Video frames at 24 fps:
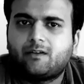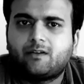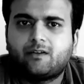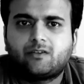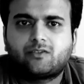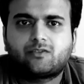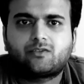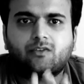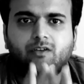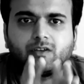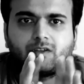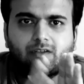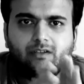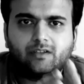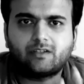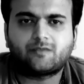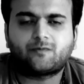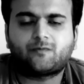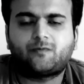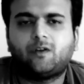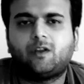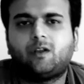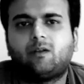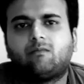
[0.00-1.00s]
So in
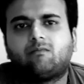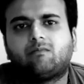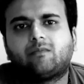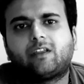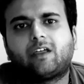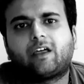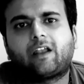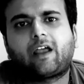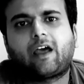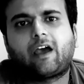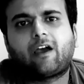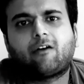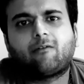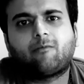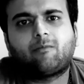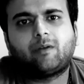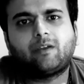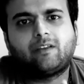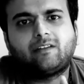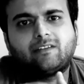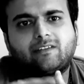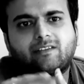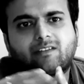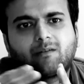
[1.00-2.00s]
this film, there have
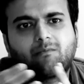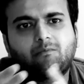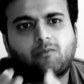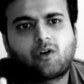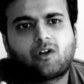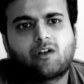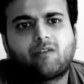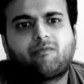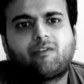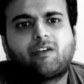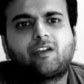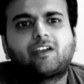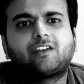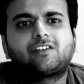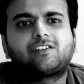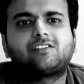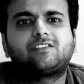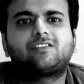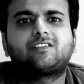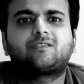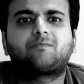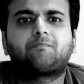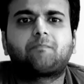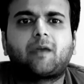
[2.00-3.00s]
been some
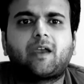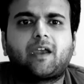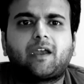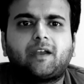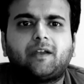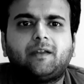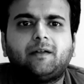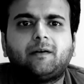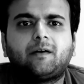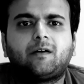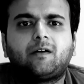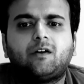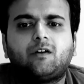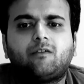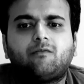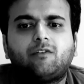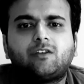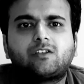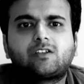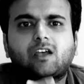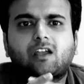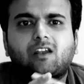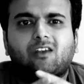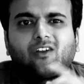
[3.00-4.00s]
modifications made
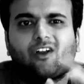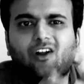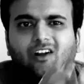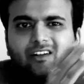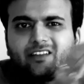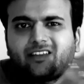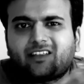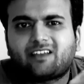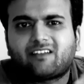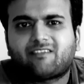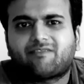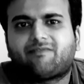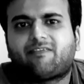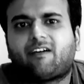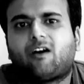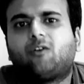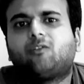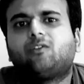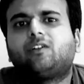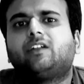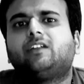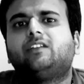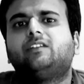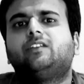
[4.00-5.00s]
which are not there
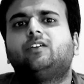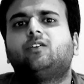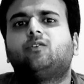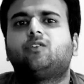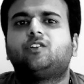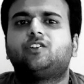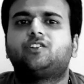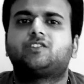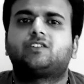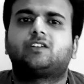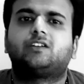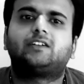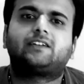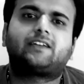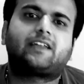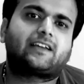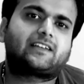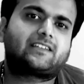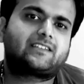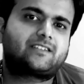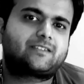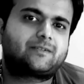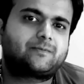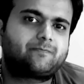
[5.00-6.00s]
found in the original
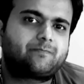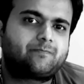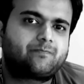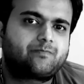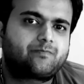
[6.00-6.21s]
text.